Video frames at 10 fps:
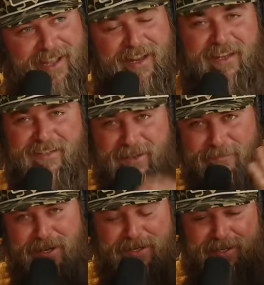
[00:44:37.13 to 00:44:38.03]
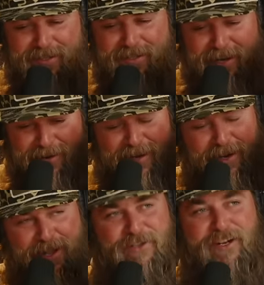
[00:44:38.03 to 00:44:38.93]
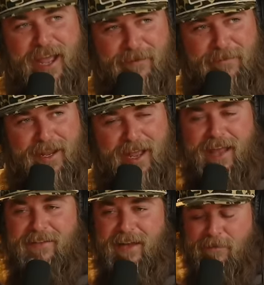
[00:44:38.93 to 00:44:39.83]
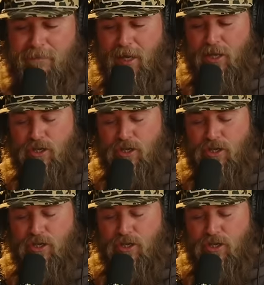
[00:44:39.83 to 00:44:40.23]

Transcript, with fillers: And this some bitch is literally lunging at me as I'm